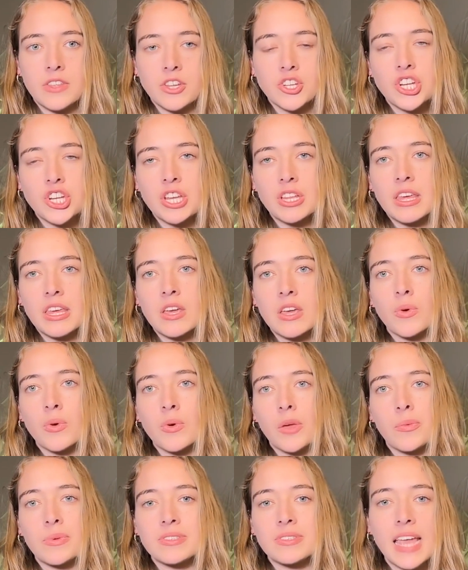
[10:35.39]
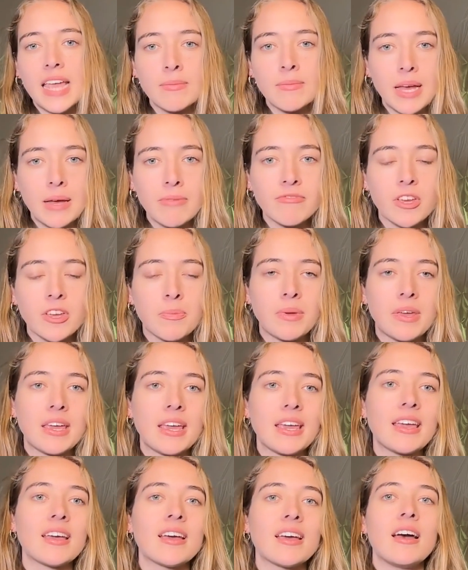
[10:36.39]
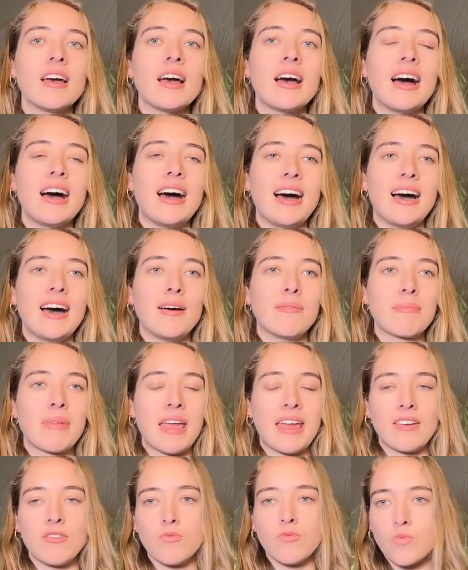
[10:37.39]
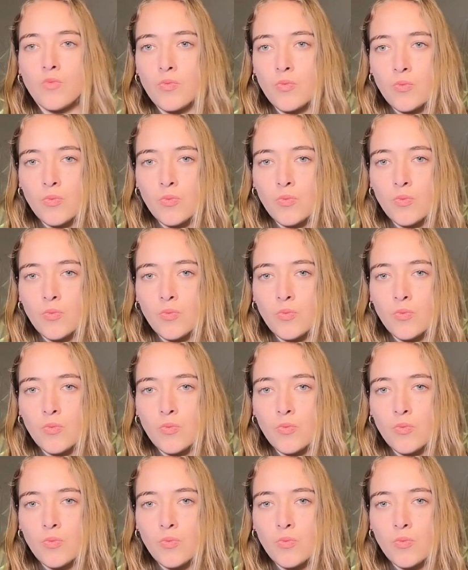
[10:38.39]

in the G League where he was named MVP and